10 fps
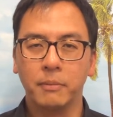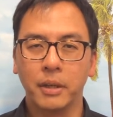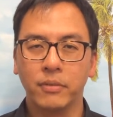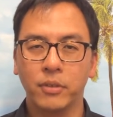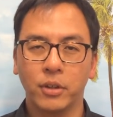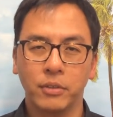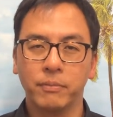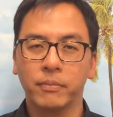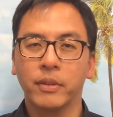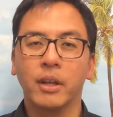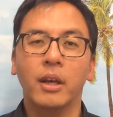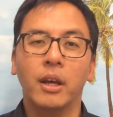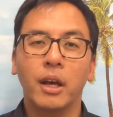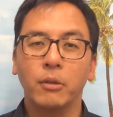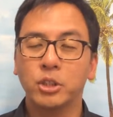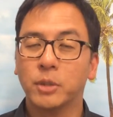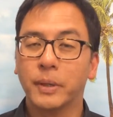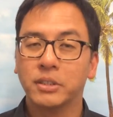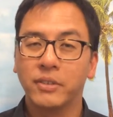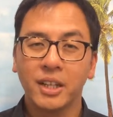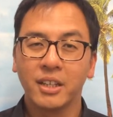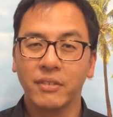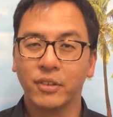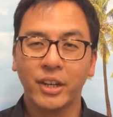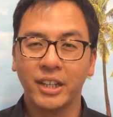If not, I wish you the best of luck. Have a great